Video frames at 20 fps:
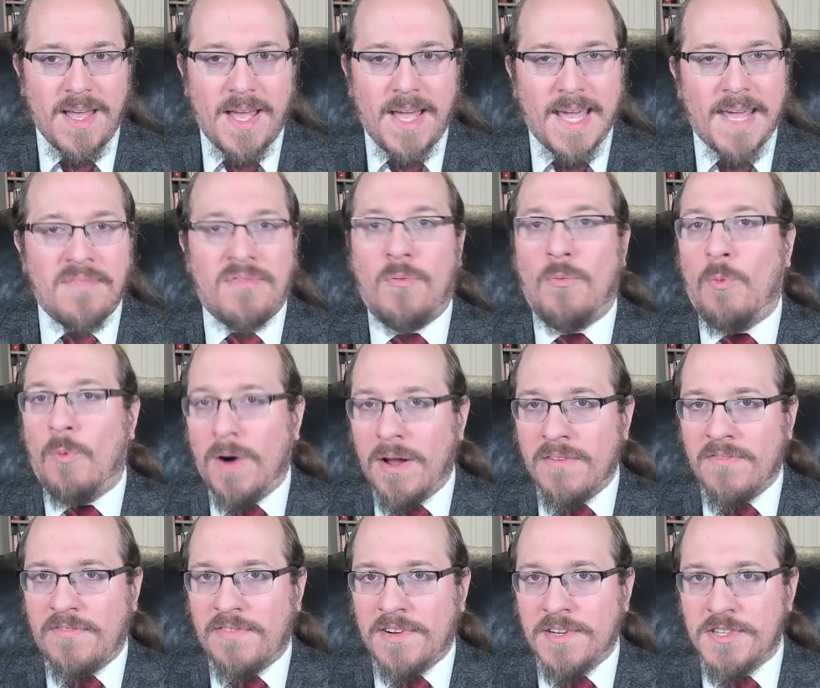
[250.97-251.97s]
If
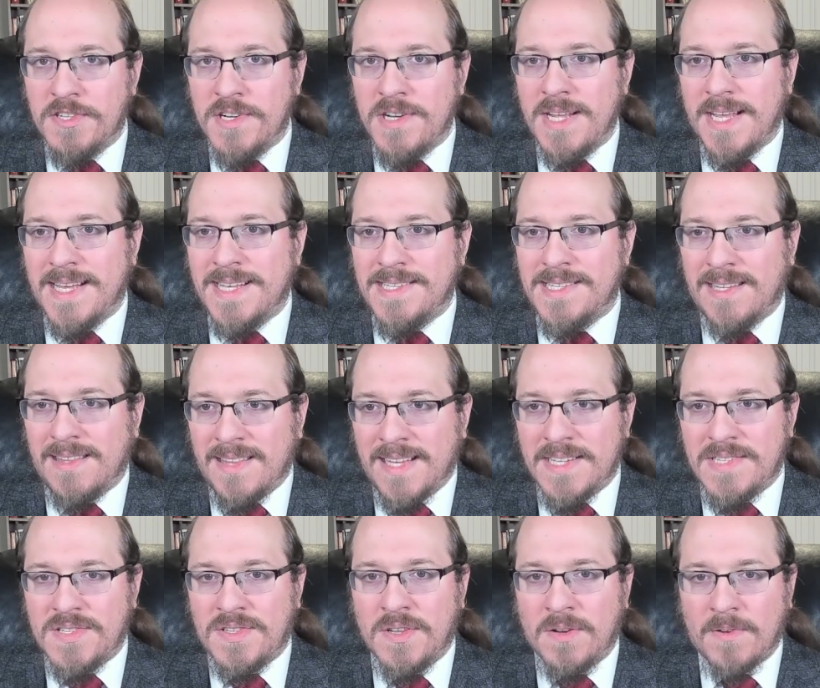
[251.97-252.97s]
one function is
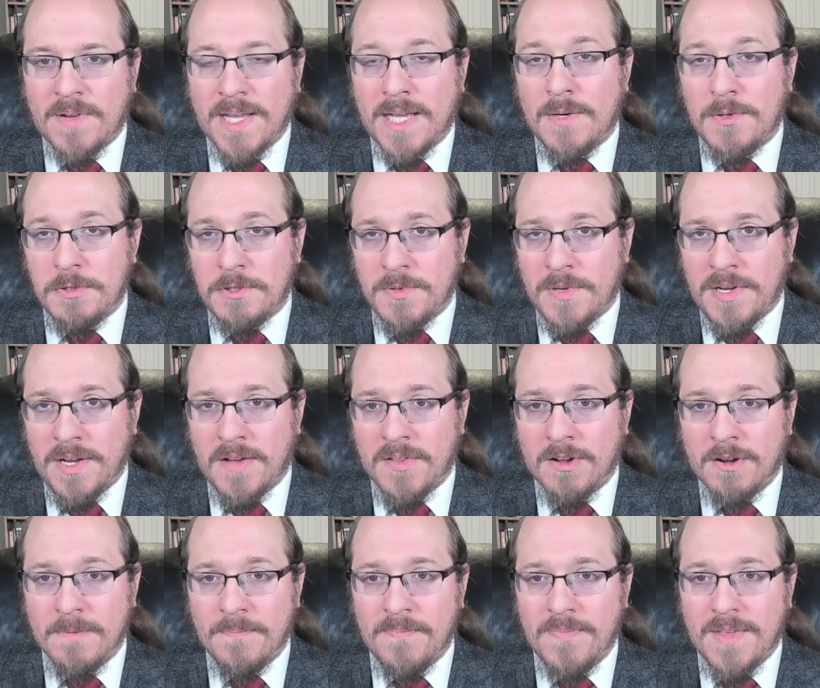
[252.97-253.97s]
less than or equal to
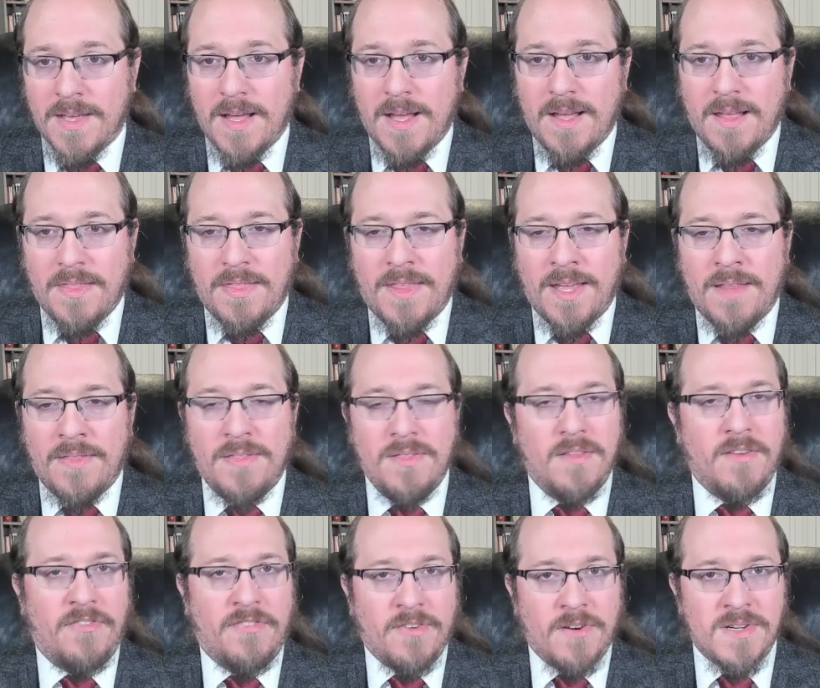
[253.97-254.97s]
another, then
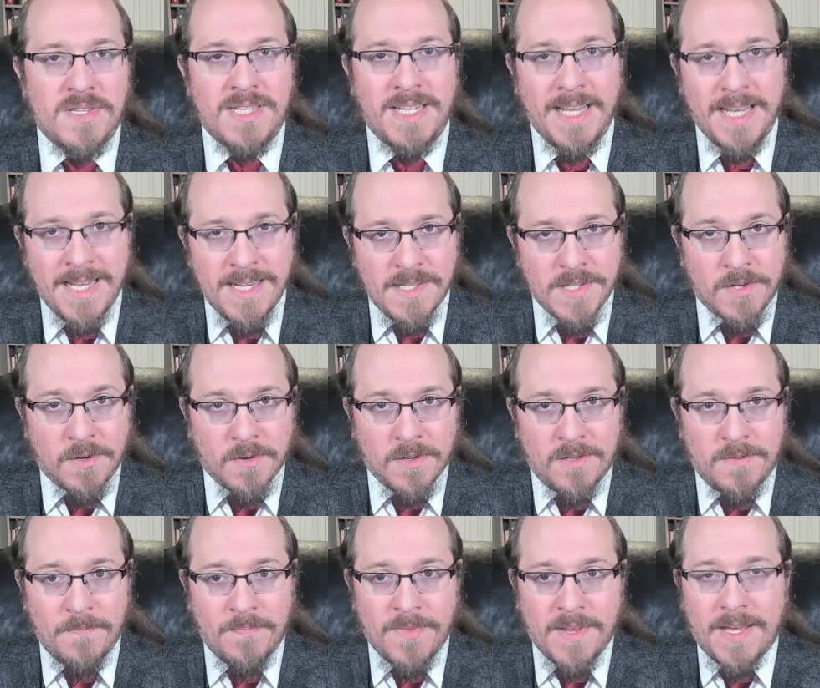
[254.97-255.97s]
the first
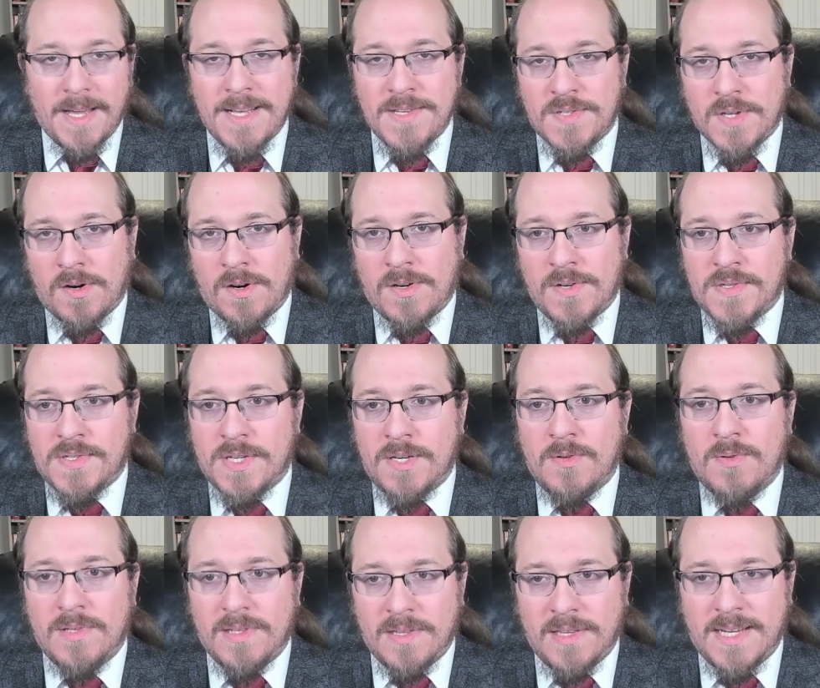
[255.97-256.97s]
integral is
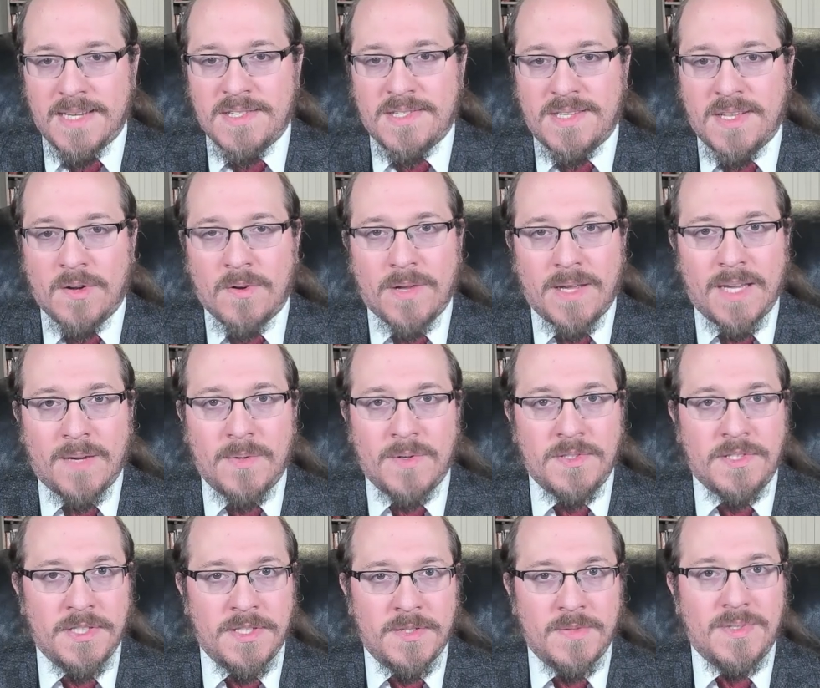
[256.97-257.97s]
also less than or equal
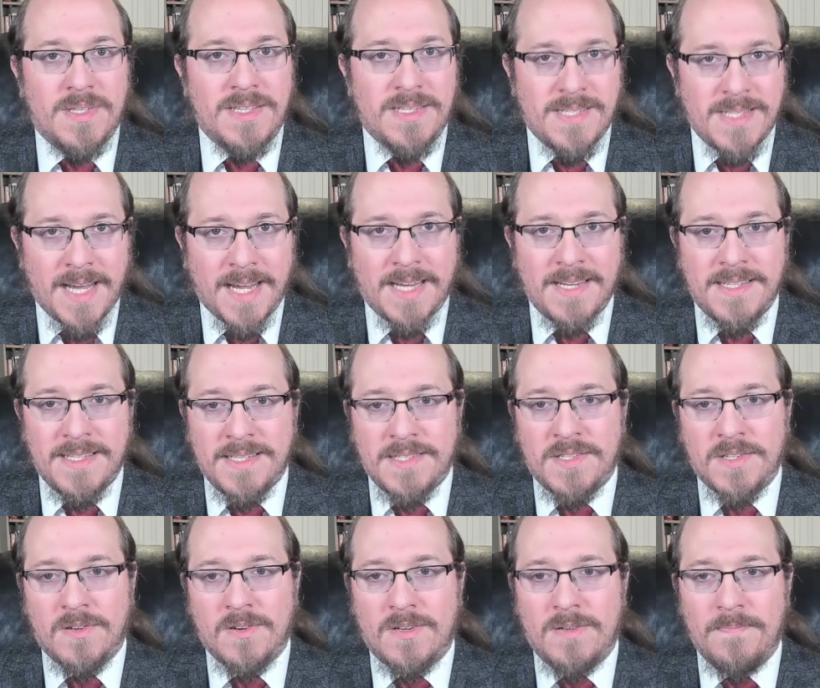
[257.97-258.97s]
to the second
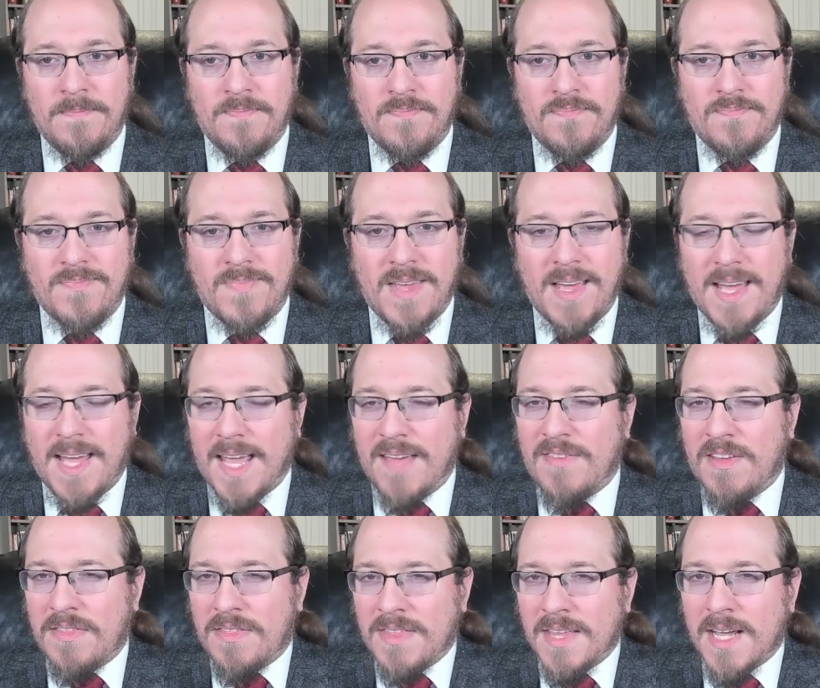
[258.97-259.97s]
integral.
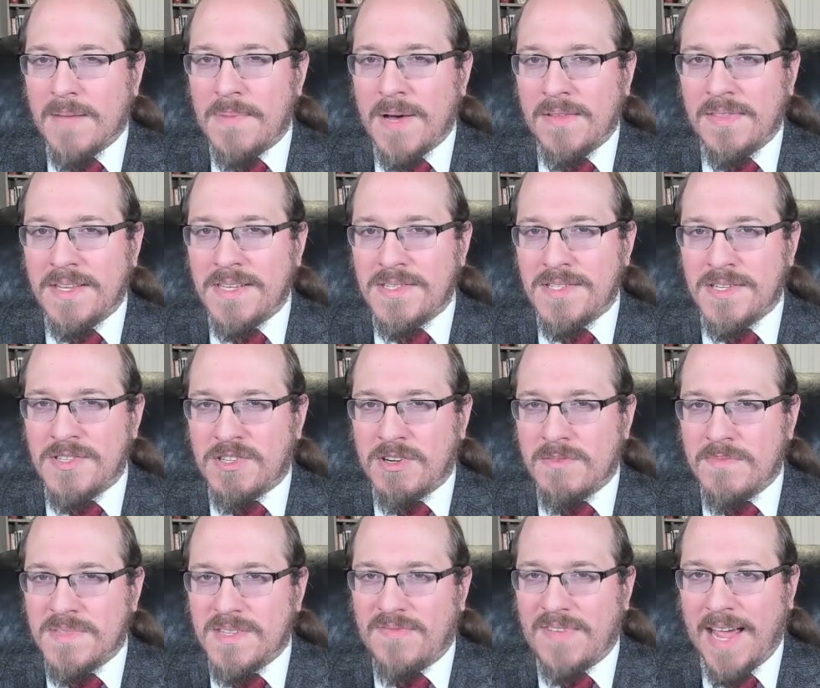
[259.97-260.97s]
If you think about this in
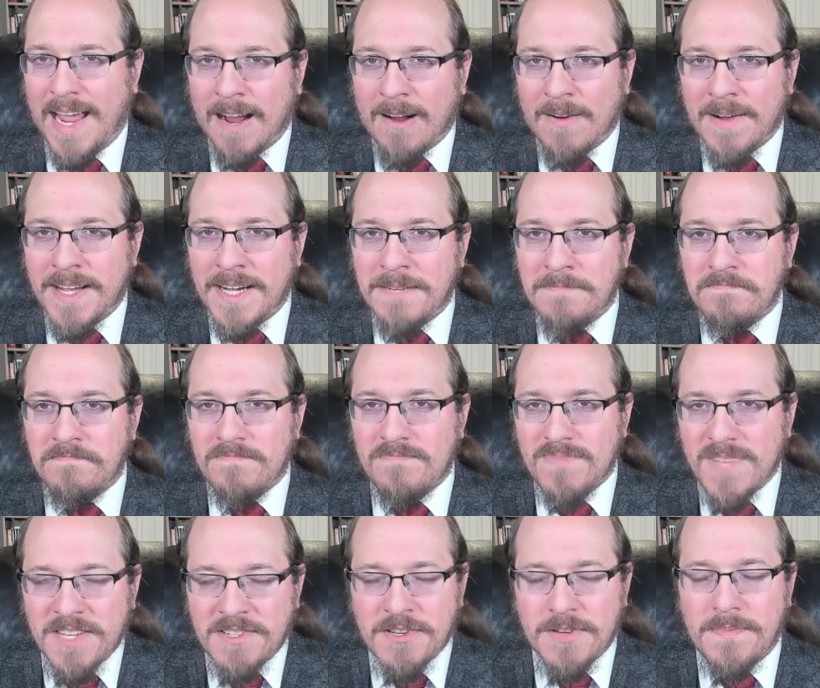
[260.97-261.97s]
terms of area,
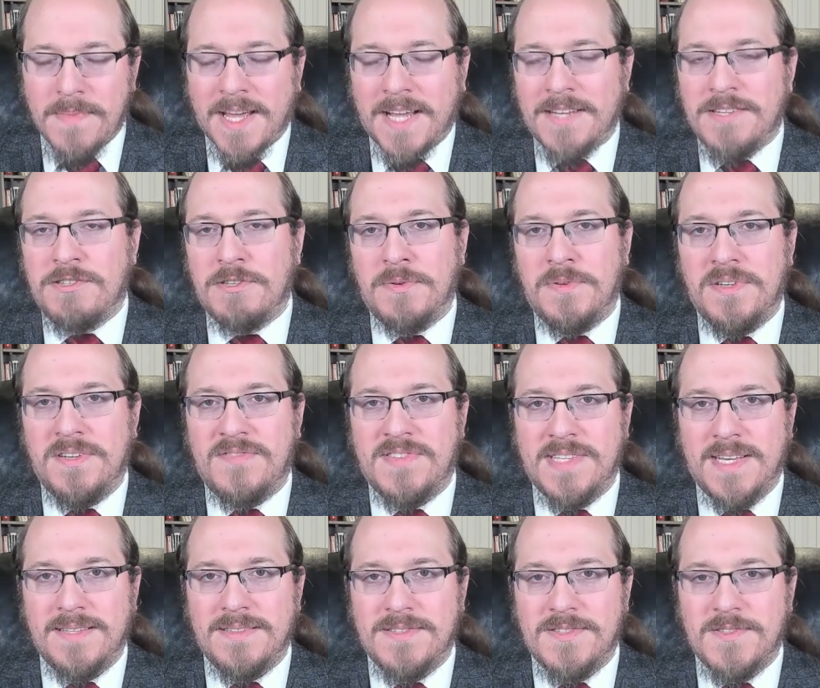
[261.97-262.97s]
it should make intuitive
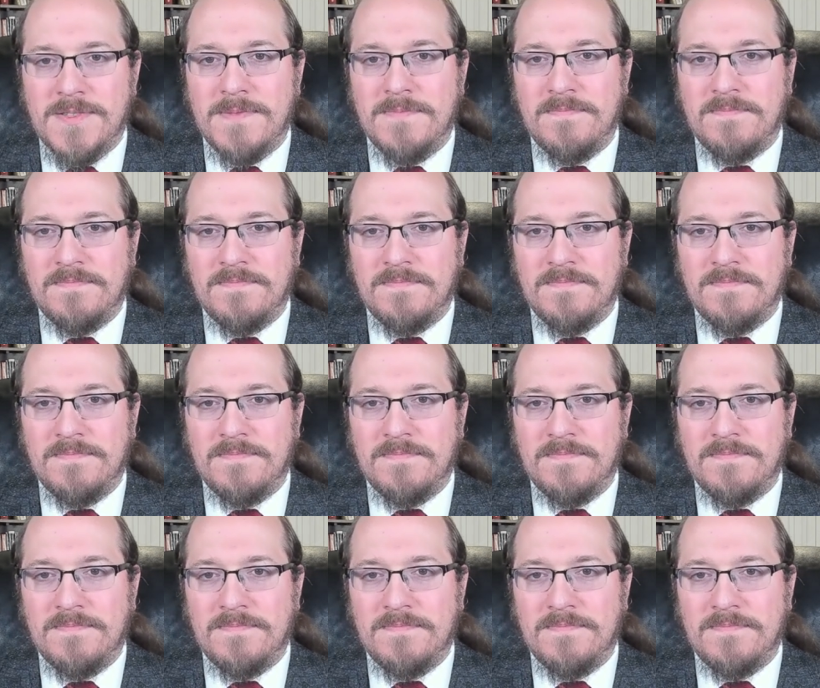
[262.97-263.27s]
sense.